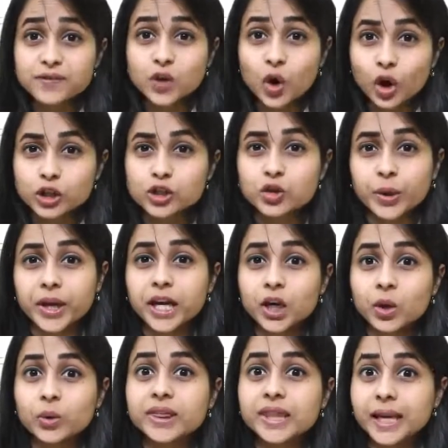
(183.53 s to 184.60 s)
also
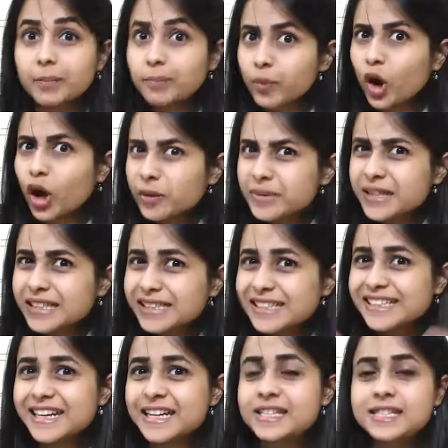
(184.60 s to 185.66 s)
include the employability
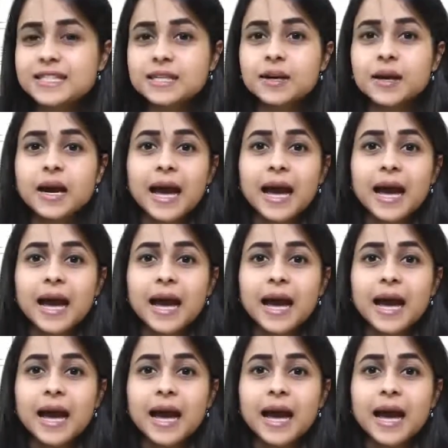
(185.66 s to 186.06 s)
tests,